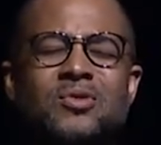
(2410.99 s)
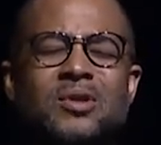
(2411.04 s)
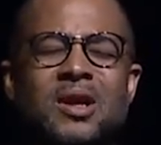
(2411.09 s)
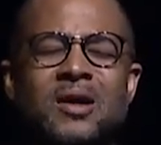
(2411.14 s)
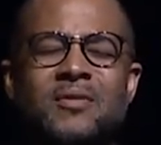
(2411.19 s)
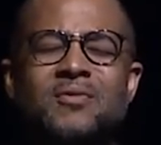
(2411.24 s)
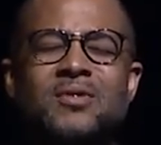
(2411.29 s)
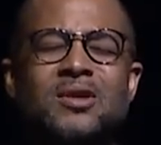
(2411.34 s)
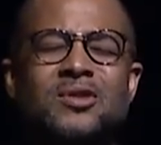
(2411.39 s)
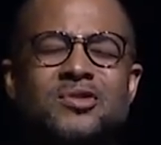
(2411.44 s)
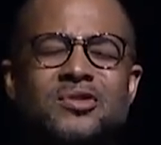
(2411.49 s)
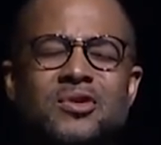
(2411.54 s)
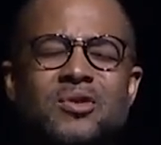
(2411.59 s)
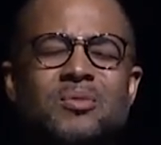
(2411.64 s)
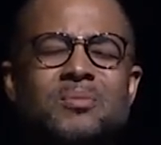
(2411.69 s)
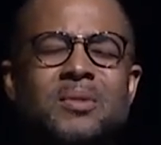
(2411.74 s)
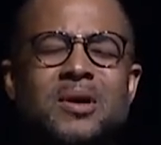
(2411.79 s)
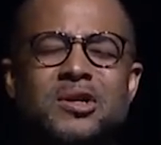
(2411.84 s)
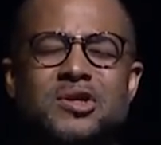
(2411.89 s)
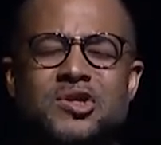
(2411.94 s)
loved us so
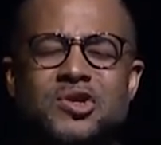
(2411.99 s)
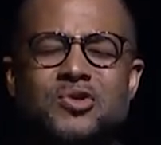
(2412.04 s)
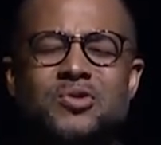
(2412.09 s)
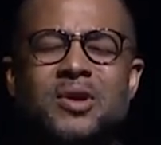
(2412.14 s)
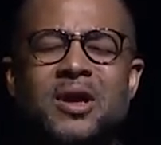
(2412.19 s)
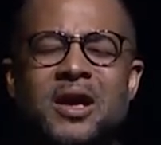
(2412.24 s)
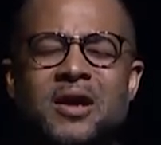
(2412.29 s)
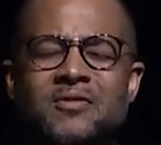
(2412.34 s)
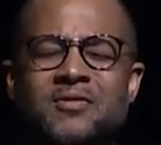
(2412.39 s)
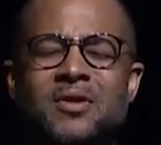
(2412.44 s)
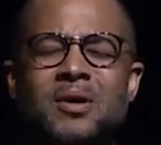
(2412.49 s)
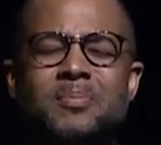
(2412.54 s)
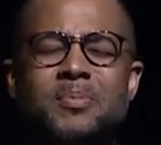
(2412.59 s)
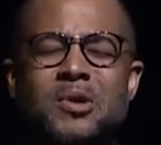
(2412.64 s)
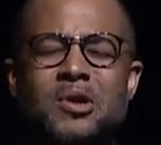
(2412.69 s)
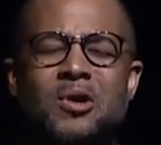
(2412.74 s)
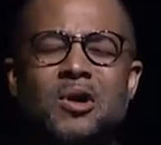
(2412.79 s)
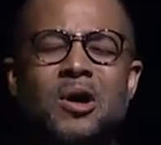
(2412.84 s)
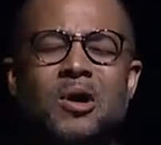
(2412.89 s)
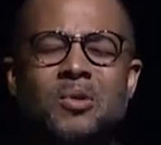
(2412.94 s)
much, you gave up
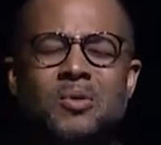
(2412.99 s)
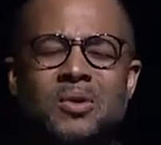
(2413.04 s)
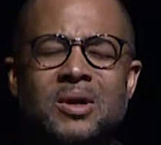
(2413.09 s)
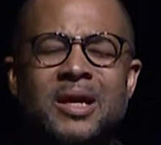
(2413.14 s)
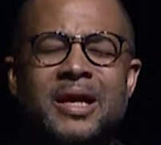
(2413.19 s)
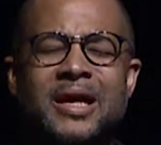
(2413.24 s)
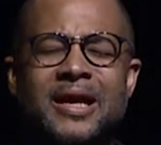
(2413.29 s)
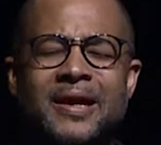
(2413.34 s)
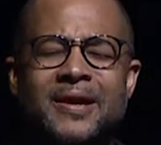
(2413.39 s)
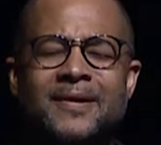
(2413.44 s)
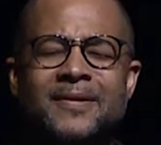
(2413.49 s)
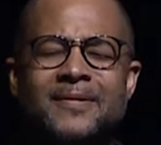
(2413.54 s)
your only.